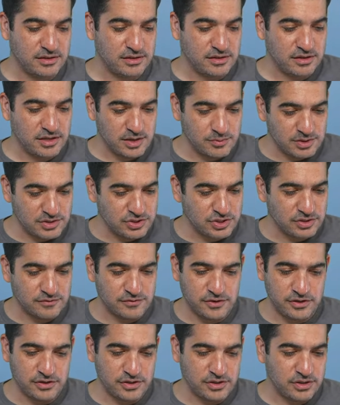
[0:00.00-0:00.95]
Image
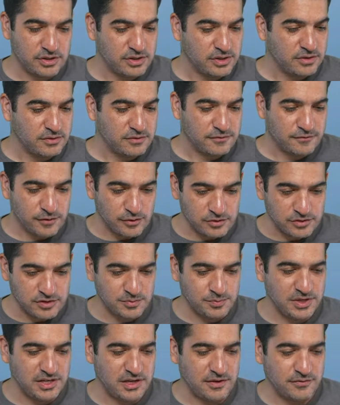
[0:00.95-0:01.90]
converter, photos to
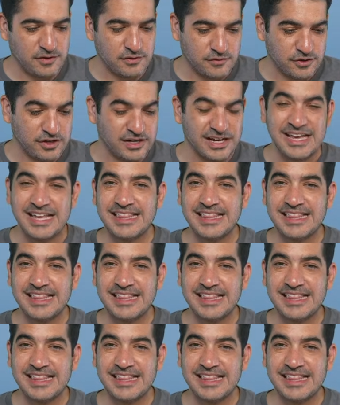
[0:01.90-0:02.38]
PDF converter.